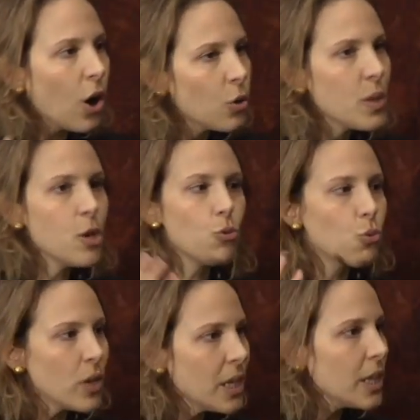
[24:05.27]
are
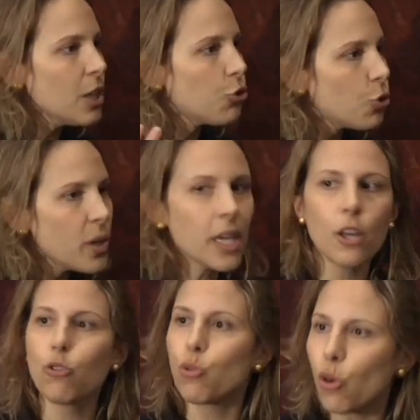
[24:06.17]
we really doing
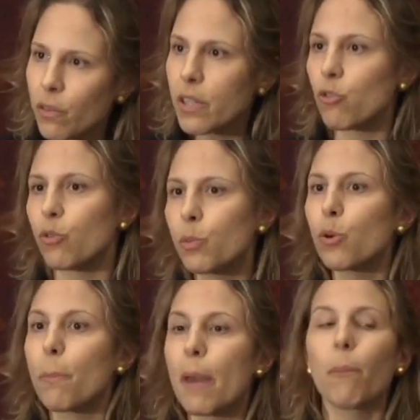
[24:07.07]
a service to
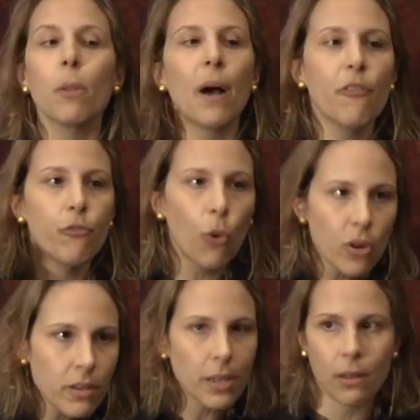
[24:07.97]
poor people by
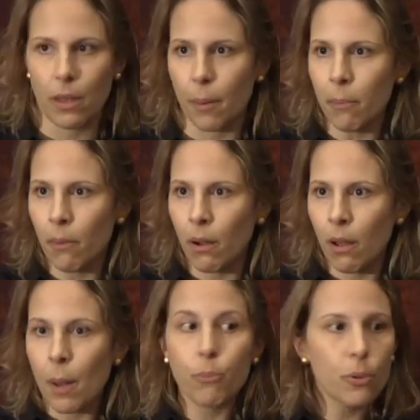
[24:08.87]
forcing them
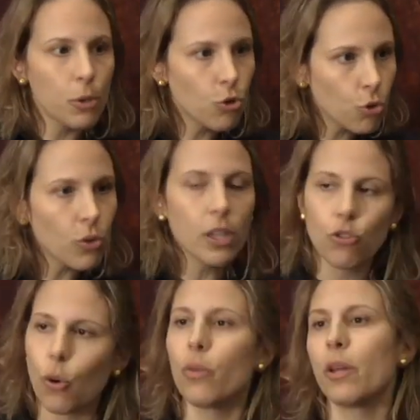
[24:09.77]
prematurely
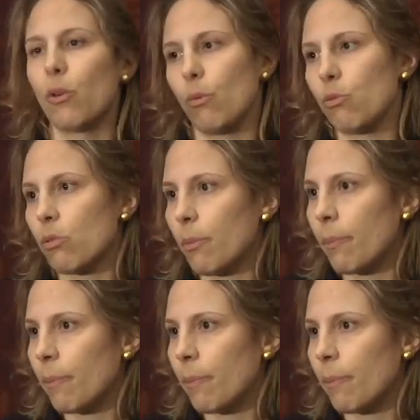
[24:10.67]
to own their homes?